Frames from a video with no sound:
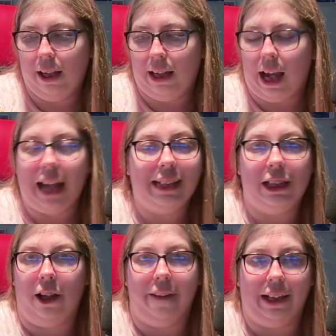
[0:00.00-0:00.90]
I did
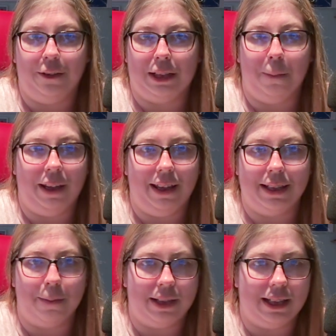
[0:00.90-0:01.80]
not think I was going to be
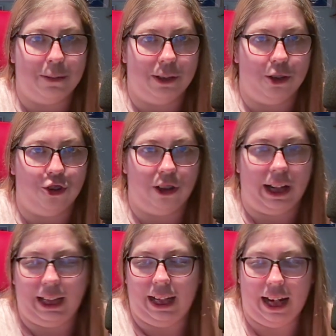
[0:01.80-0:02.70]
this obsessed with the
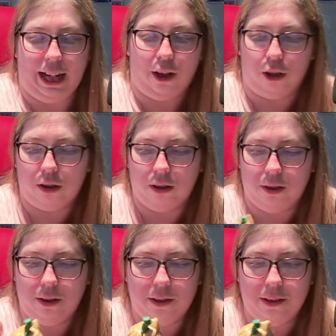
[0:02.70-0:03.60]
shiny hair,
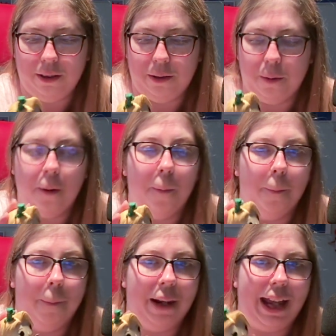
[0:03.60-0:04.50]

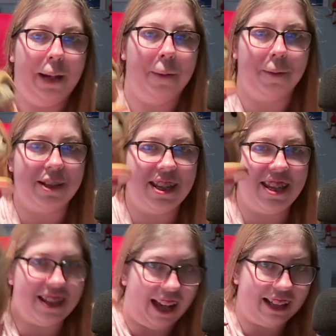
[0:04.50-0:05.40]
but I am
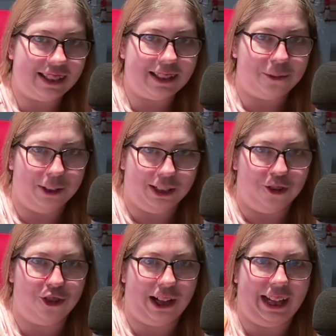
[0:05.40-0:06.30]
obsessed with the
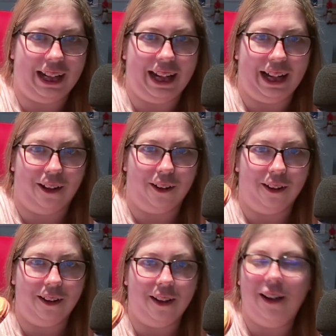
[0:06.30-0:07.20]
shiny hair.
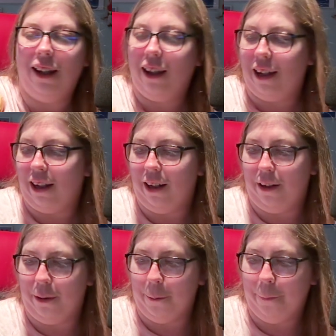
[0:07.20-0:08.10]

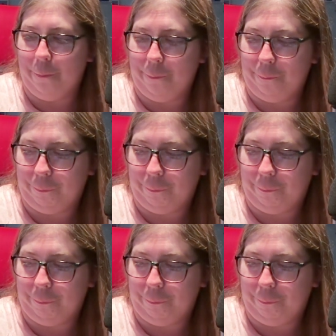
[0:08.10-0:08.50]
Oh